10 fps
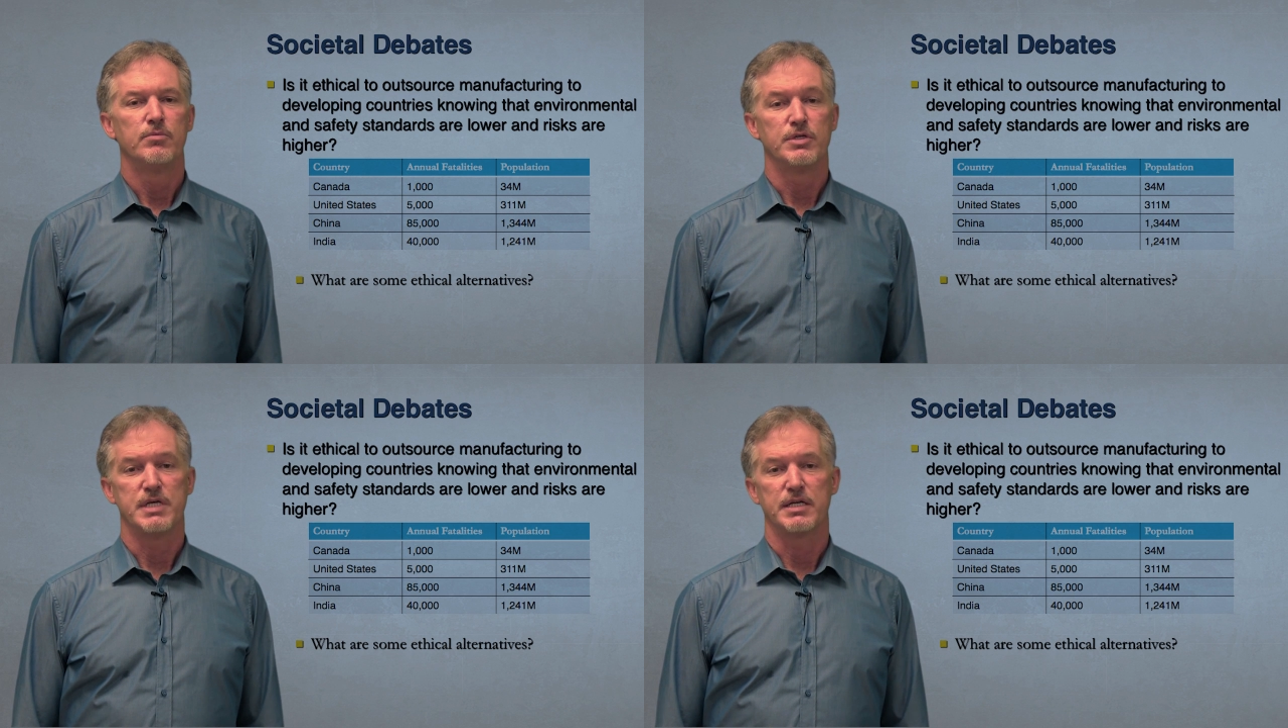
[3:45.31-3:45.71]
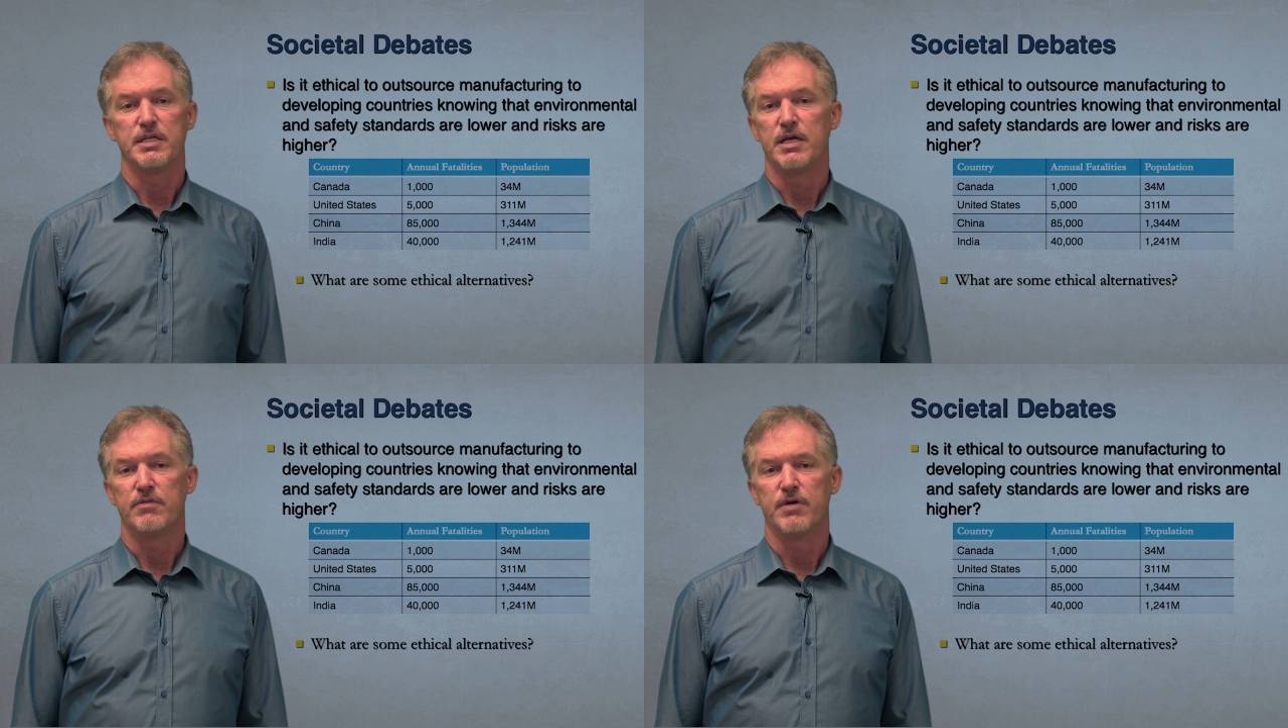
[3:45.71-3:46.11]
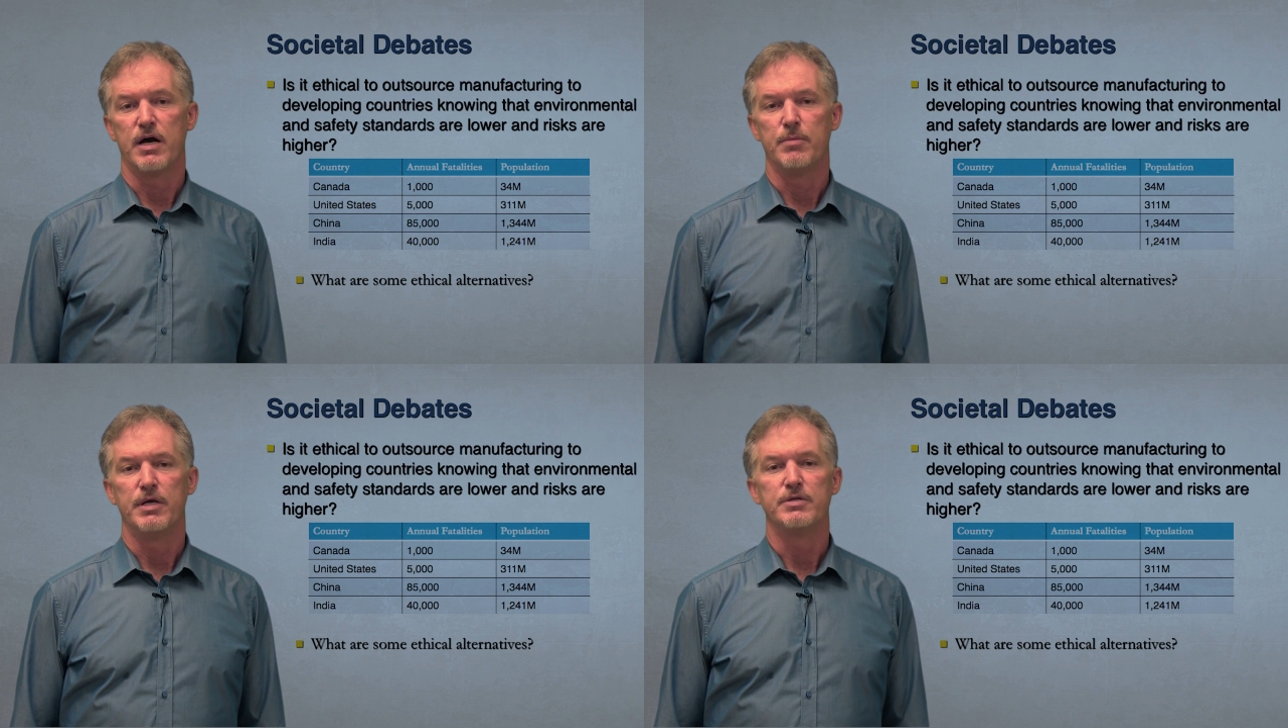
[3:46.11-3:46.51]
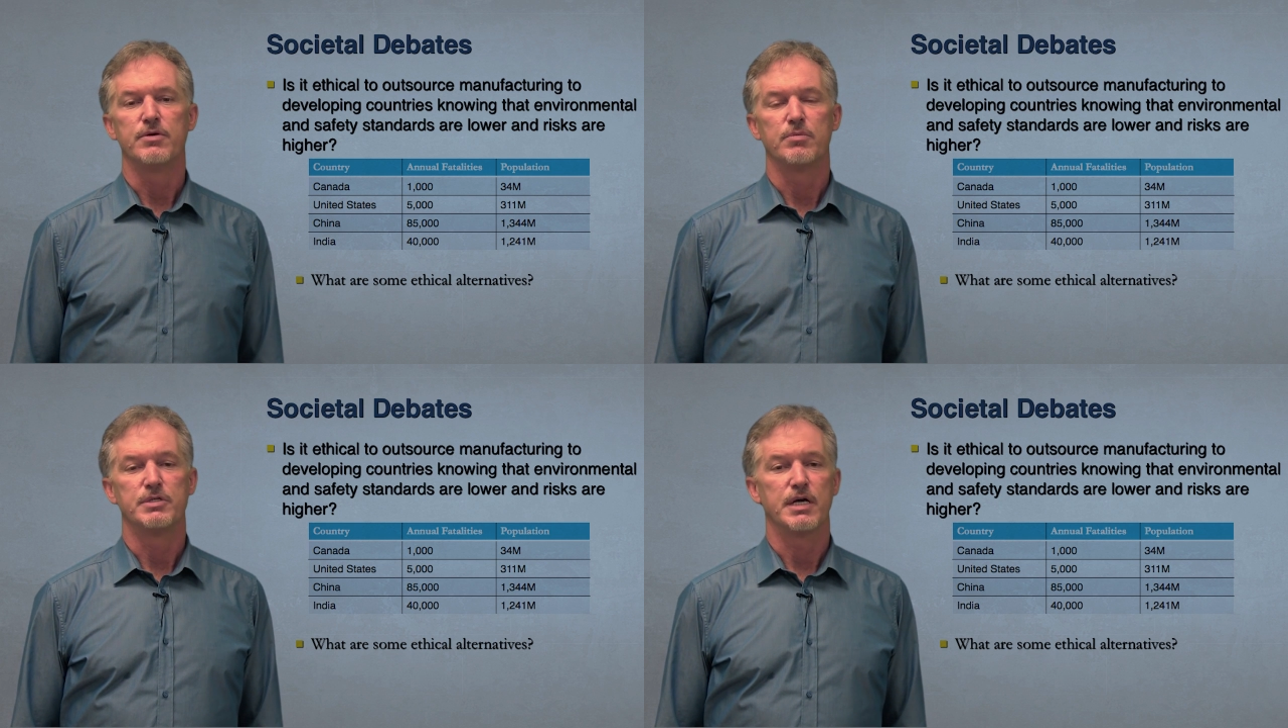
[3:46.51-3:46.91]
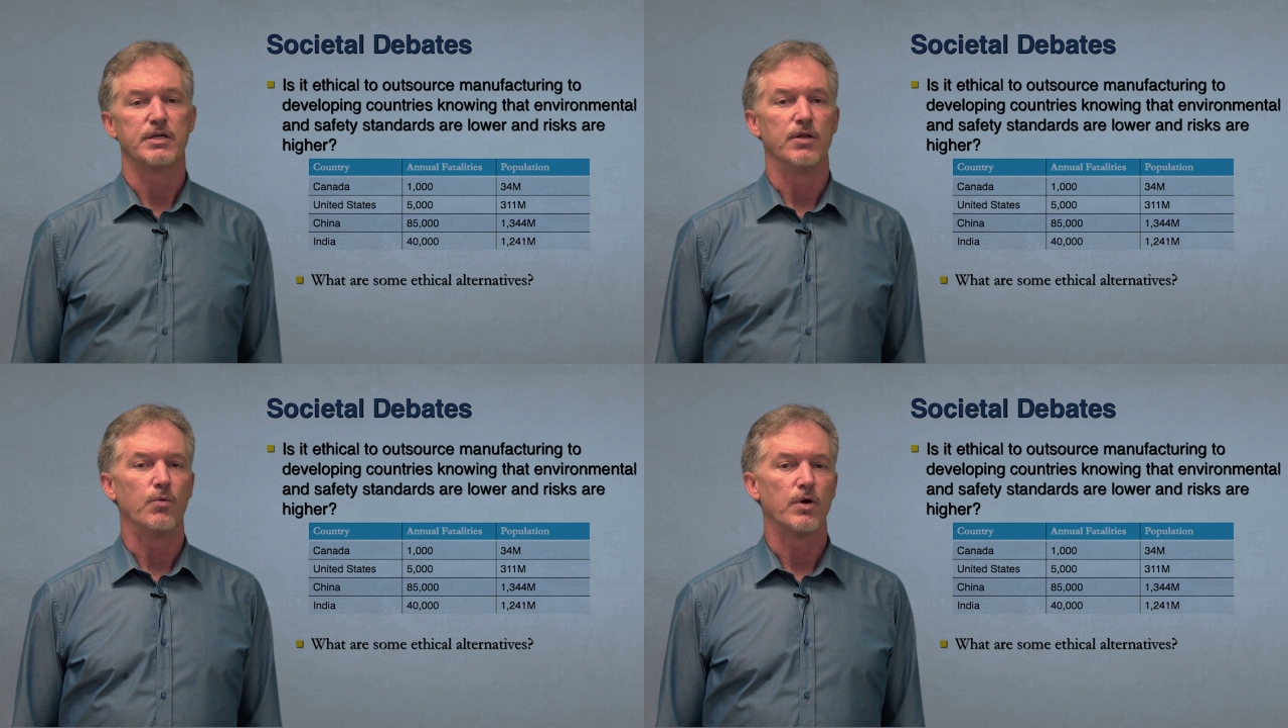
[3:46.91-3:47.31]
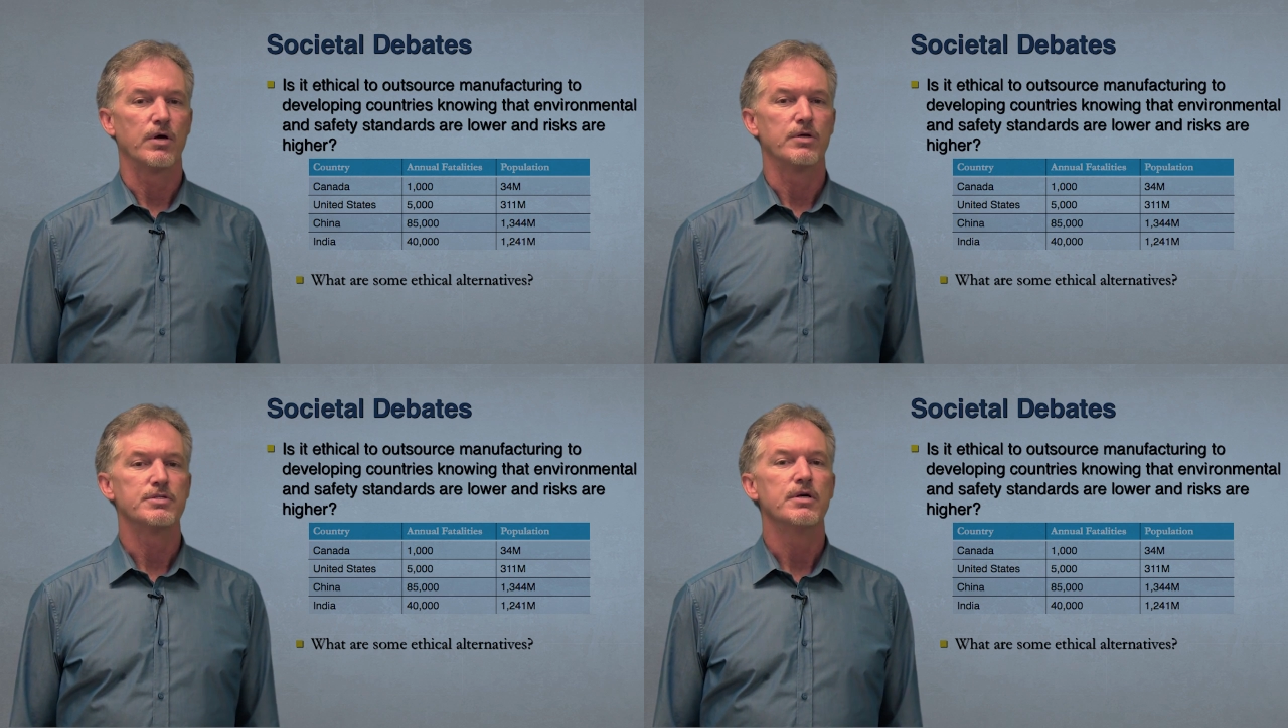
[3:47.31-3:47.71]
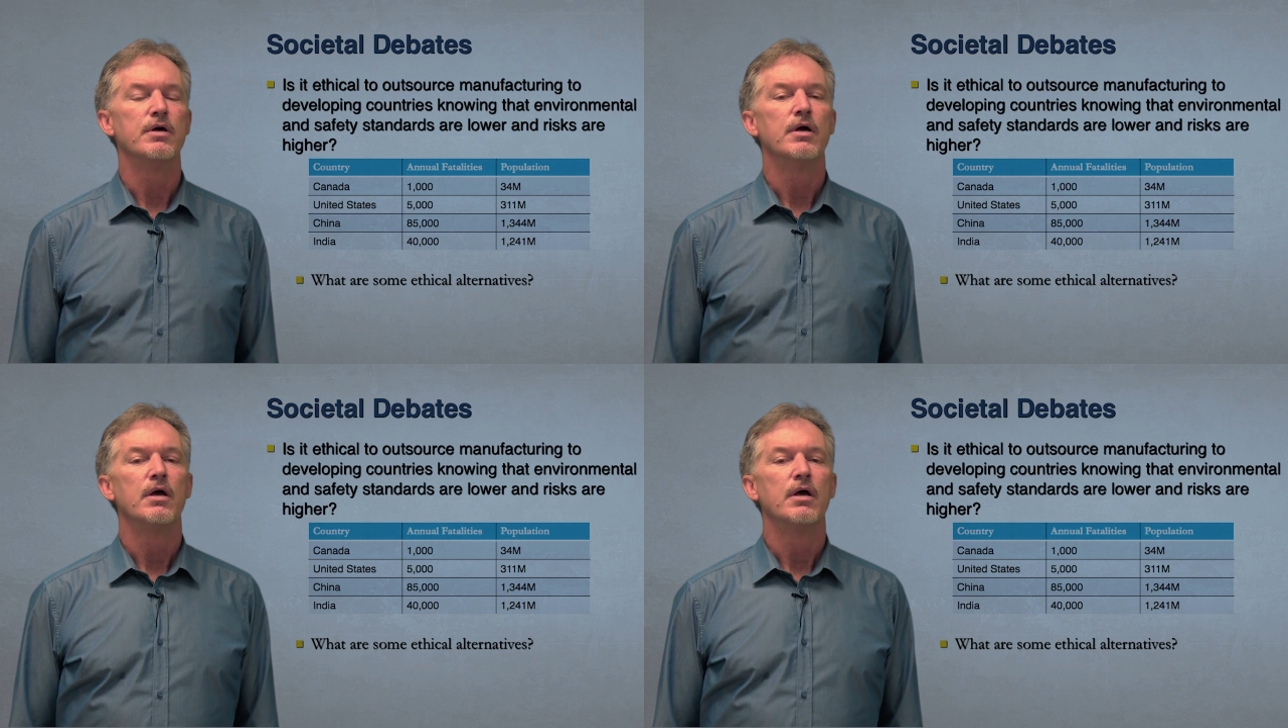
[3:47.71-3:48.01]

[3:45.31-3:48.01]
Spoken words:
protecting the environment or protecting the workers.